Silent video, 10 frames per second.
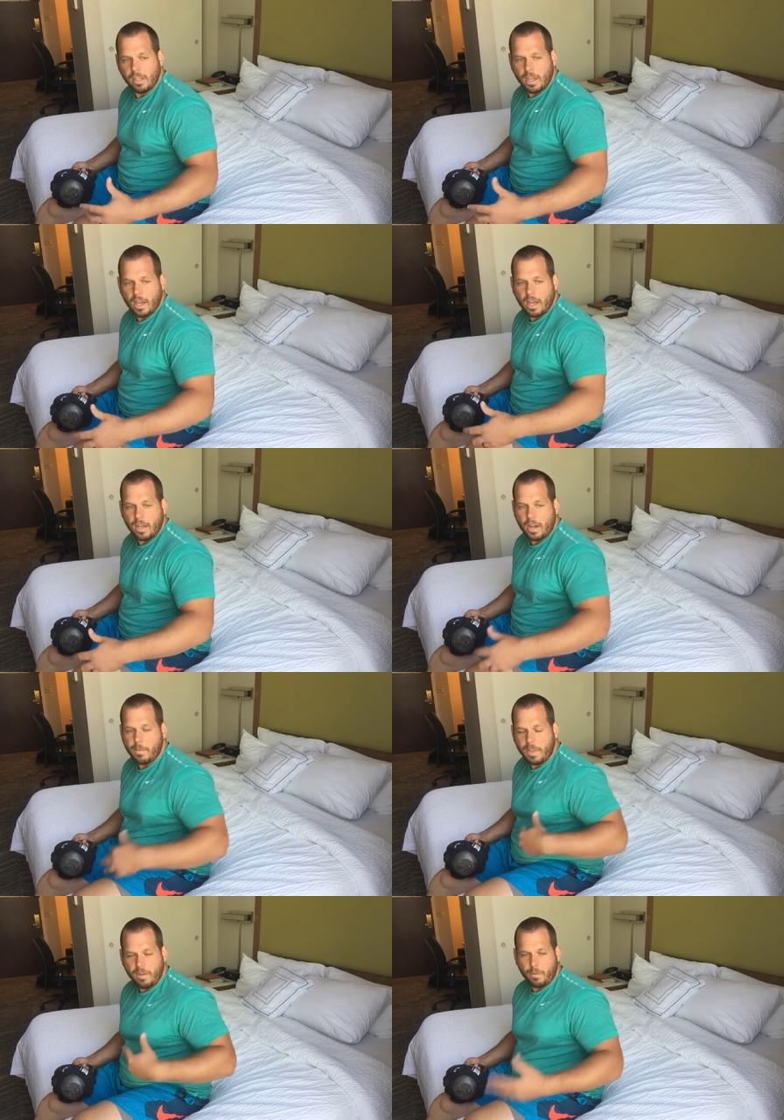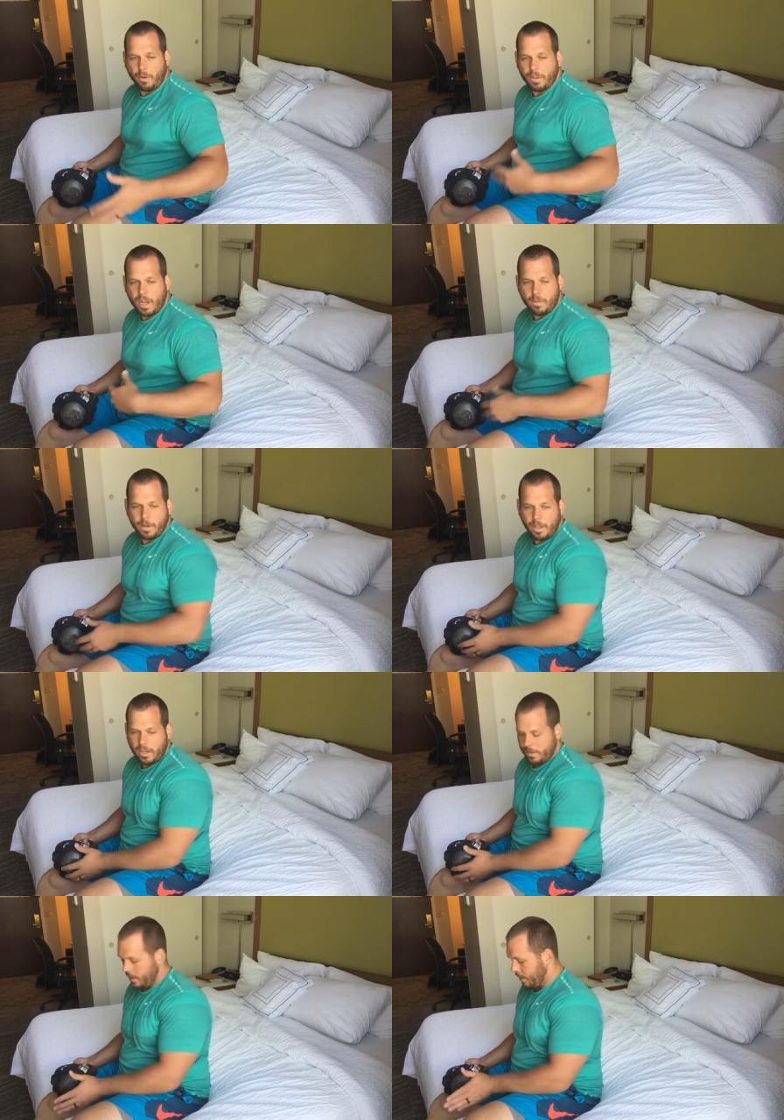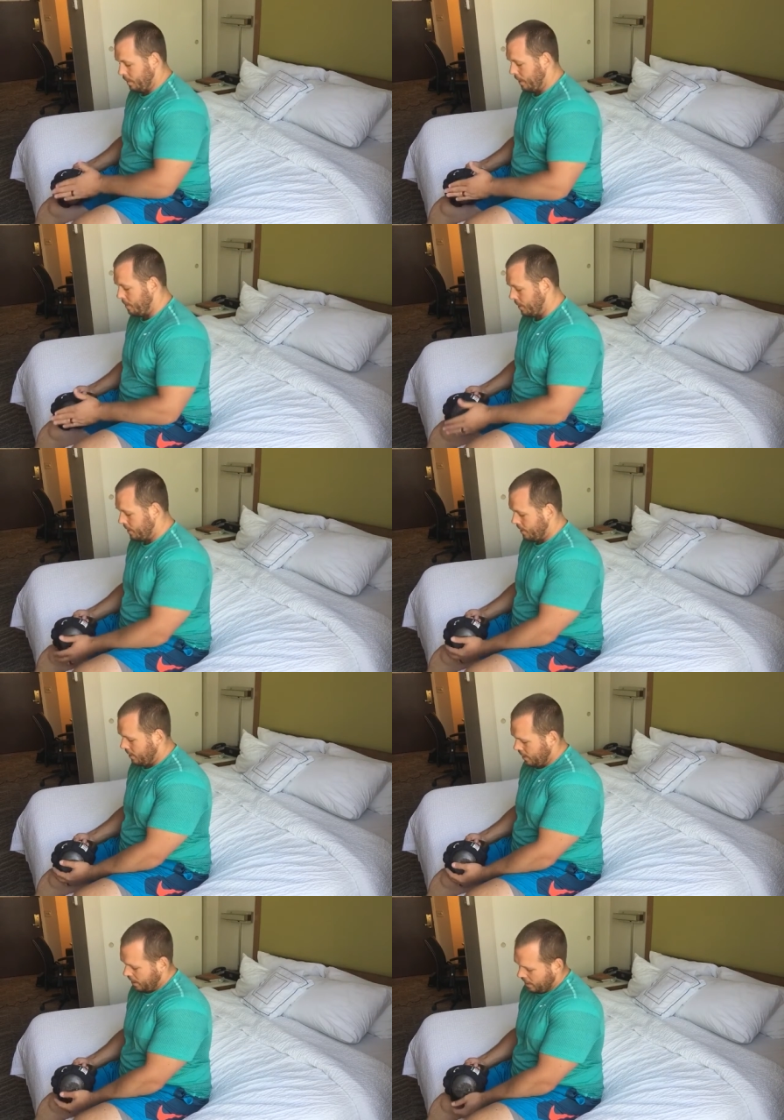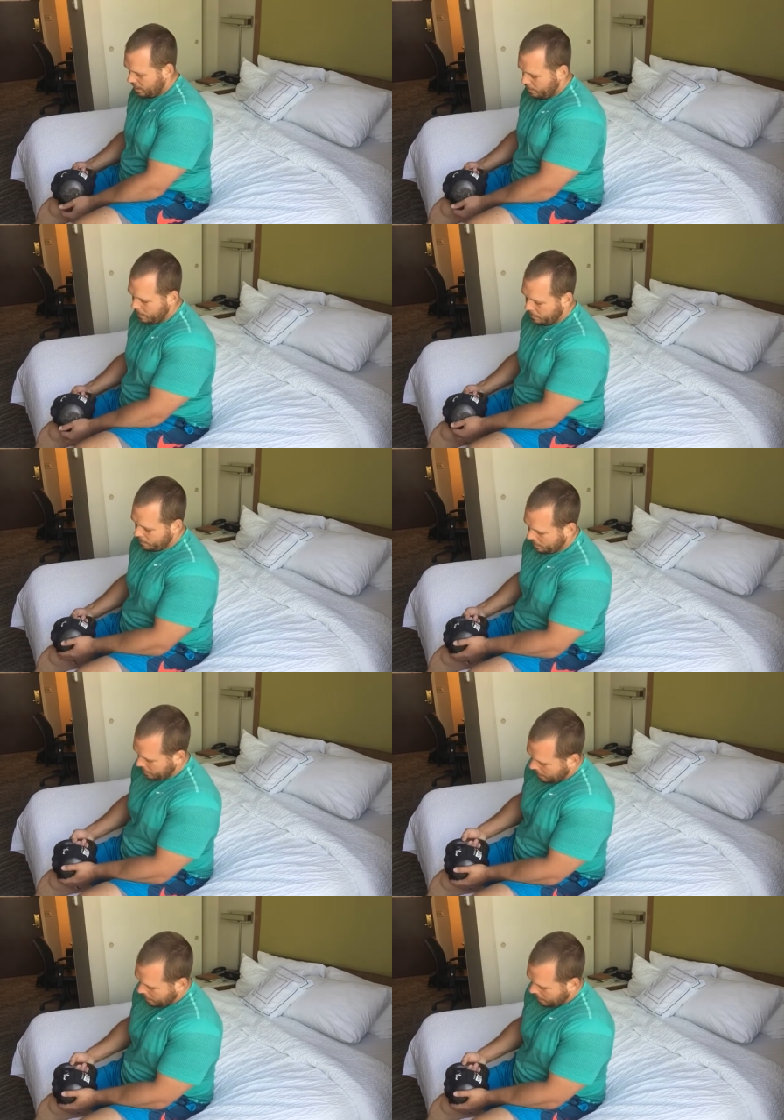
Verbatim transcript: Uh, and I've been rolling that on my legs. This pinpoint's a, a little bit more than